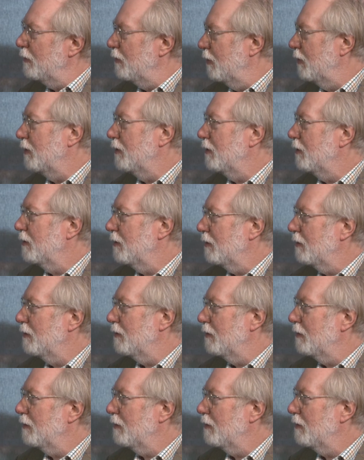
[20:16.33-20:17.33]

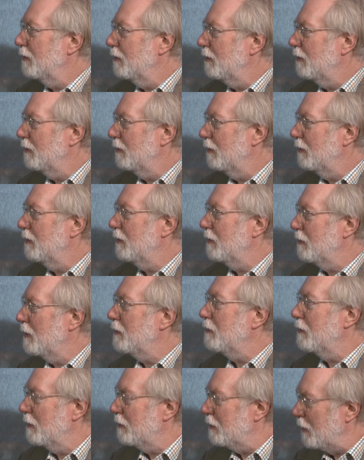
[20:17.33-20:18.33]

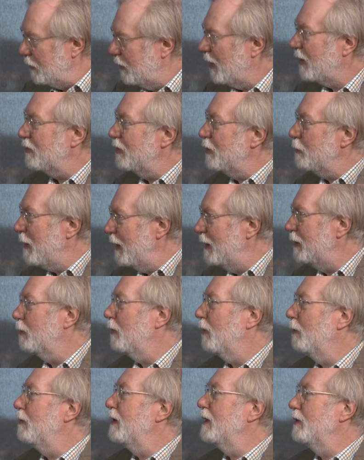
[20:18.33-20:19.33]
that doesn't depend
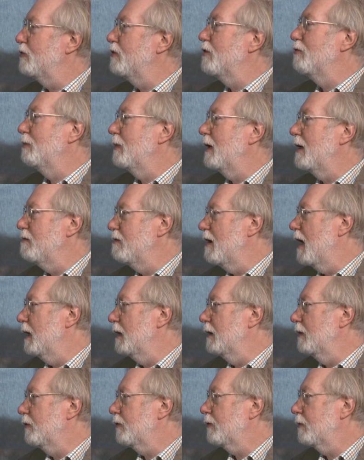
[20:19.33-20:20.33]
upon being driven by
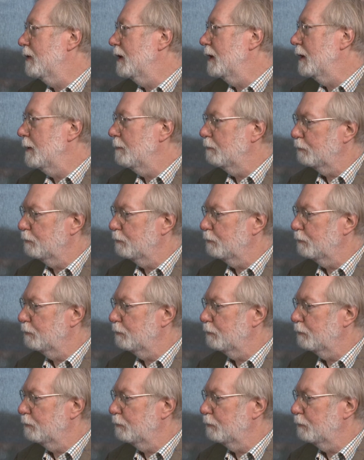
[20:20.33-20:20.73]
violence, really.